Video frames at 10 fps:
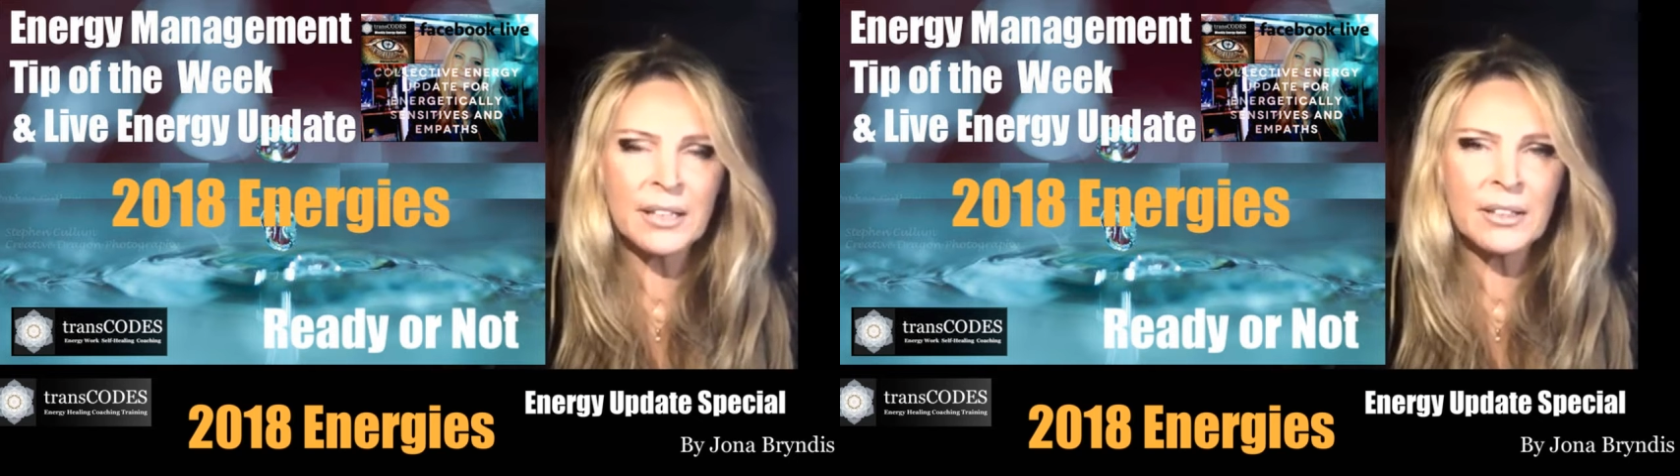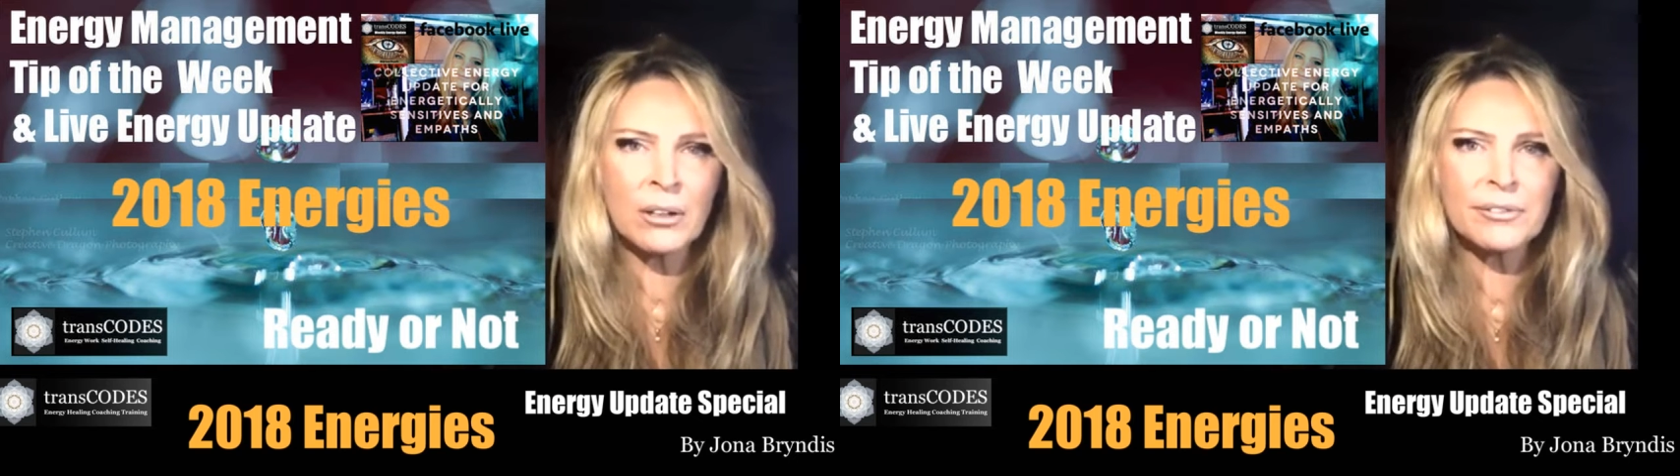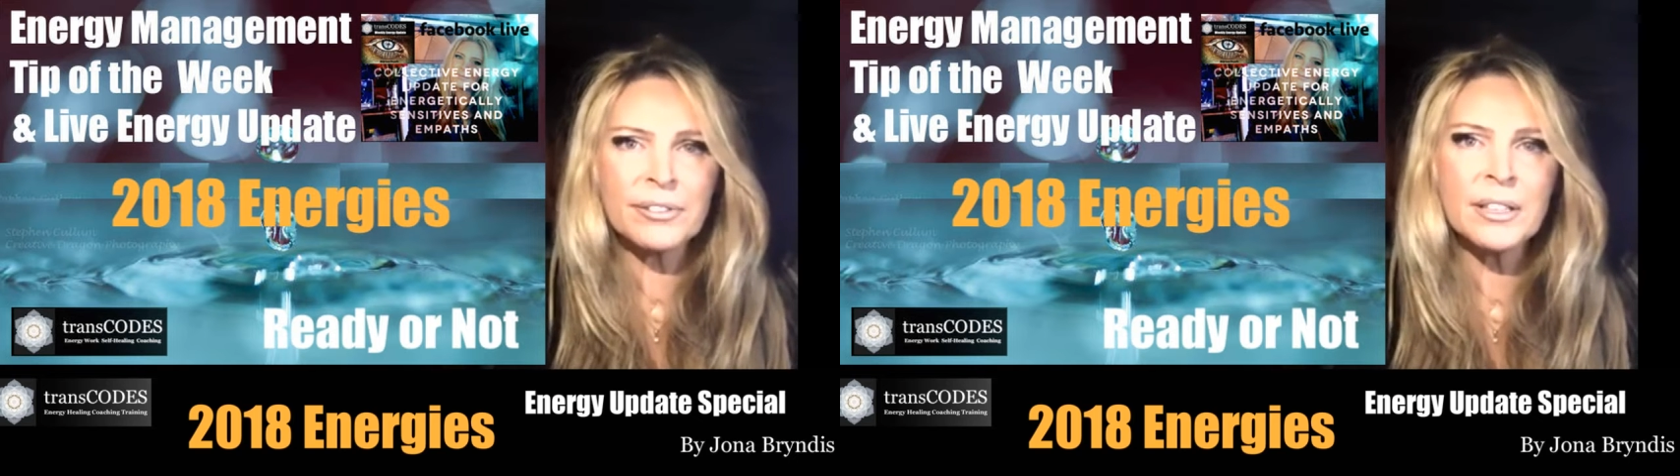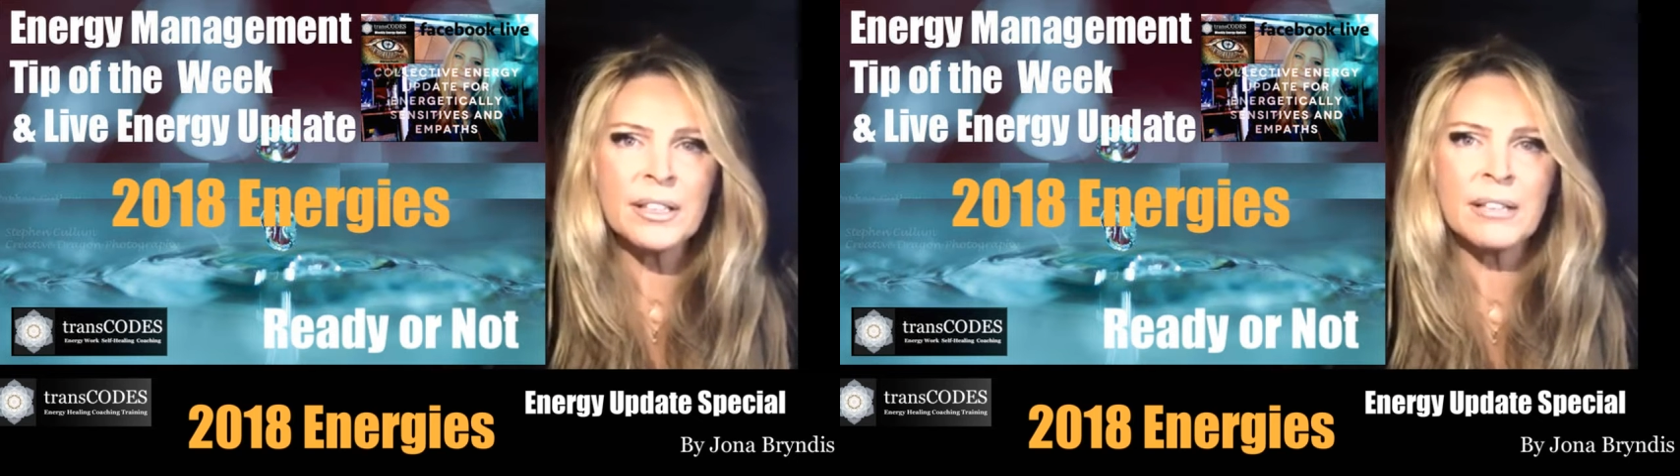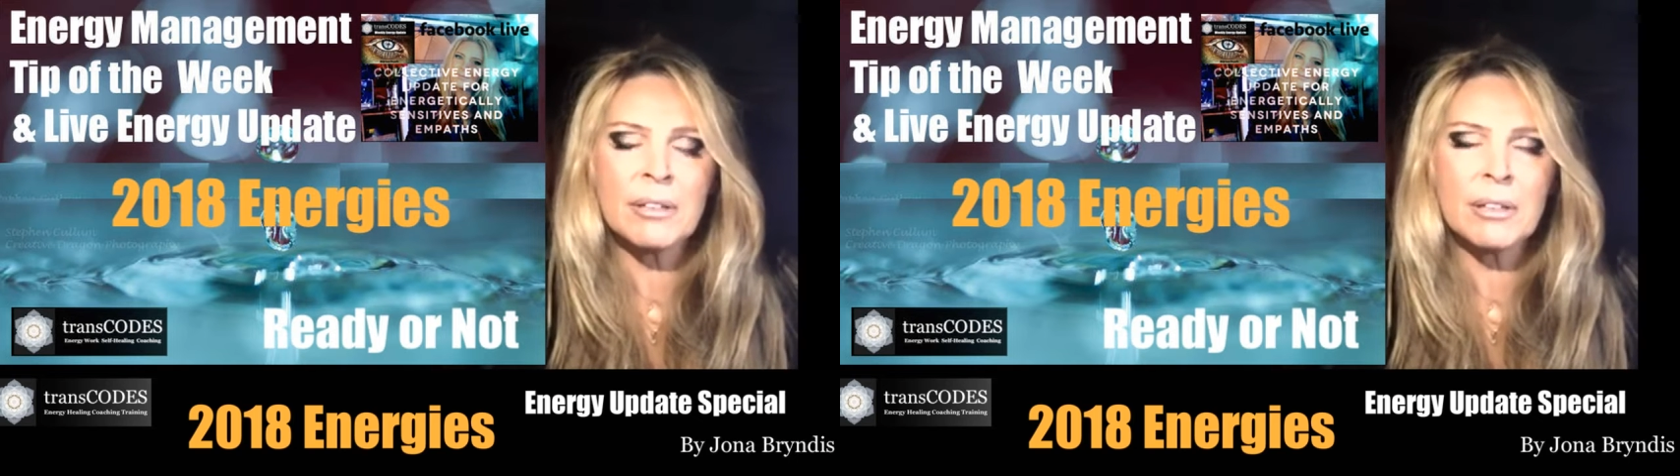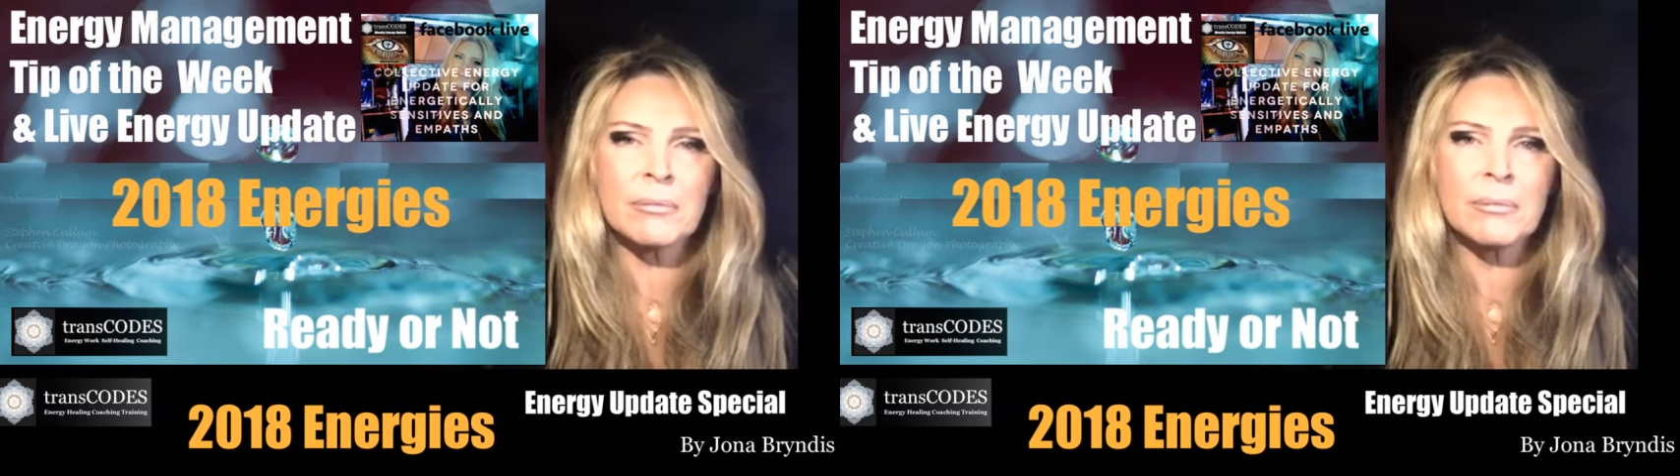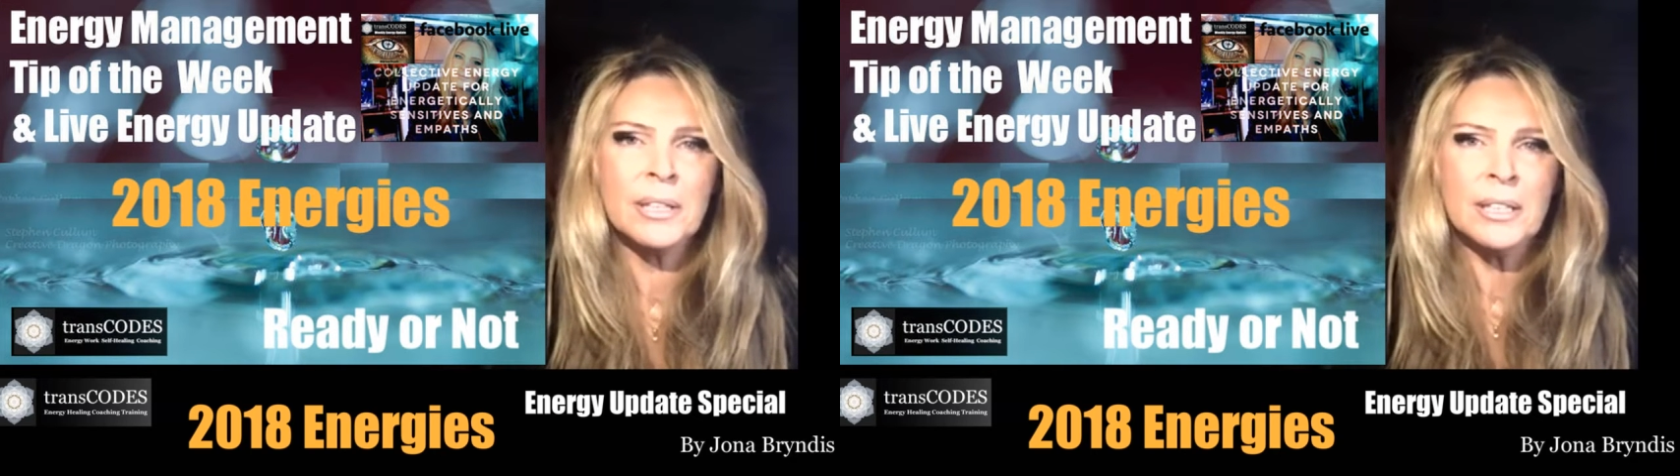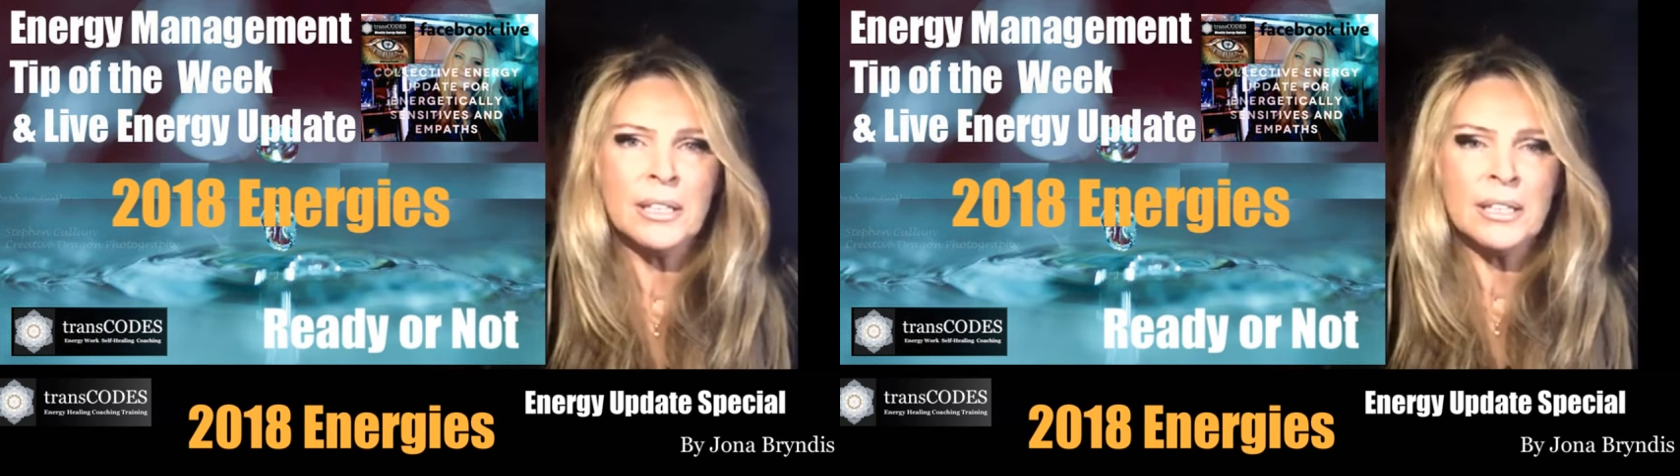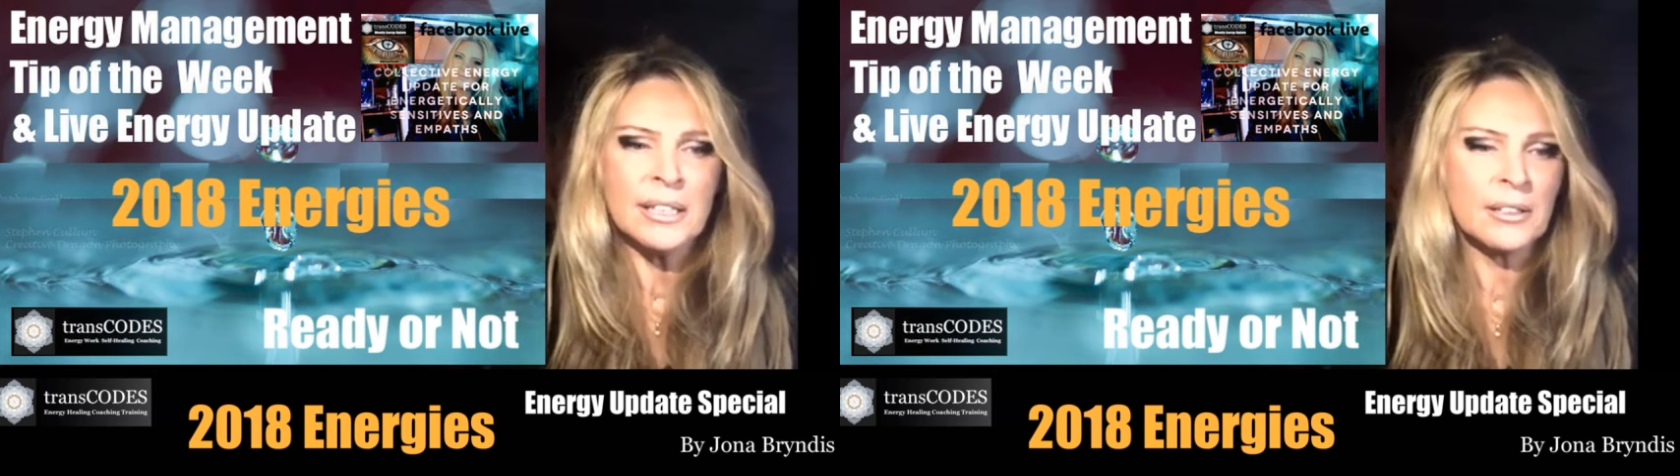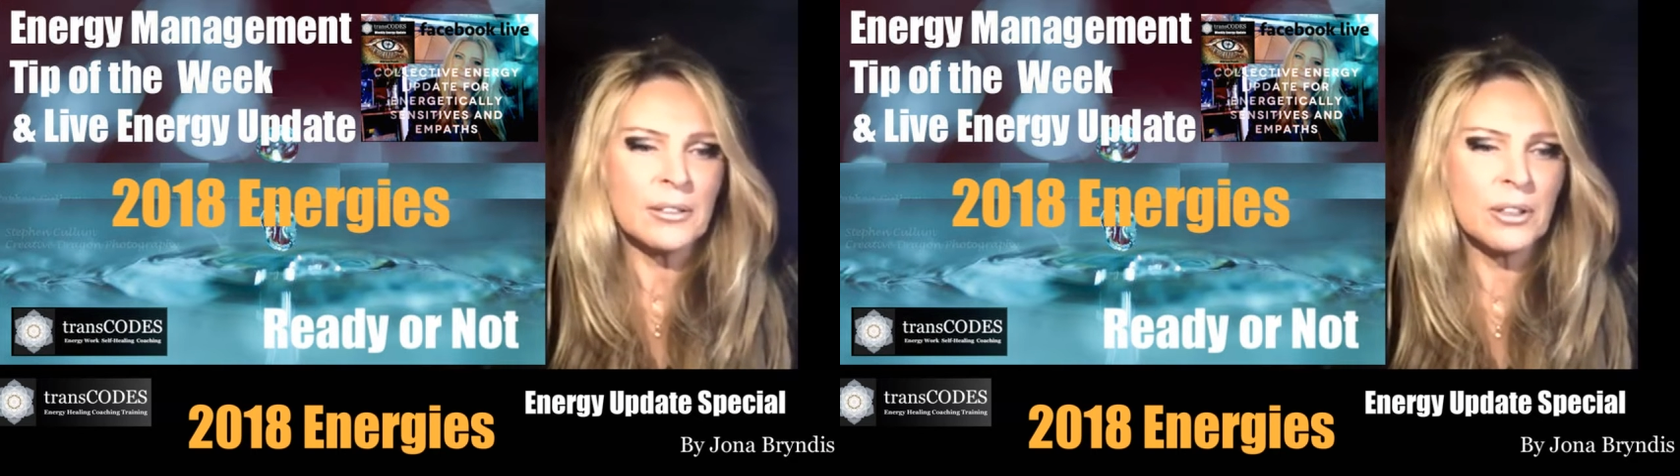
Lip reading: not feeling where, you know,